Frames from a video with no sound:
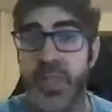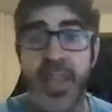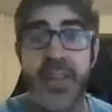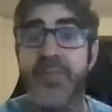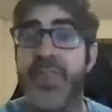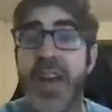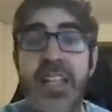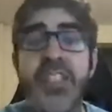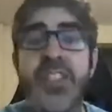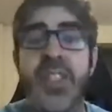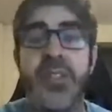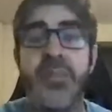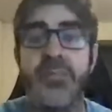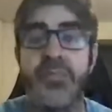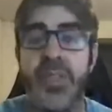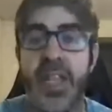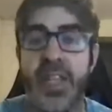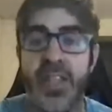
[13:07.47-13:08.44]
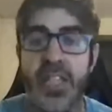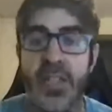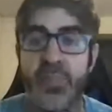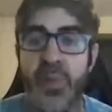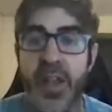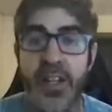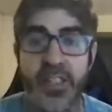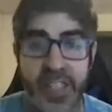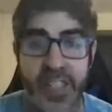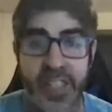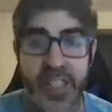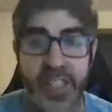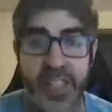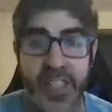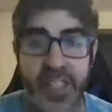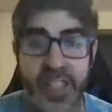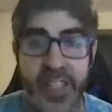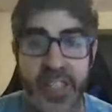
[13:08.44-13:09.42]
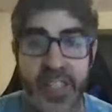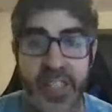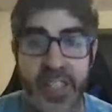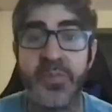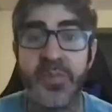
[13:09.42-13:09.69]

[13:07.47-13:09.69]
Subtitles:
invested in these players like we are.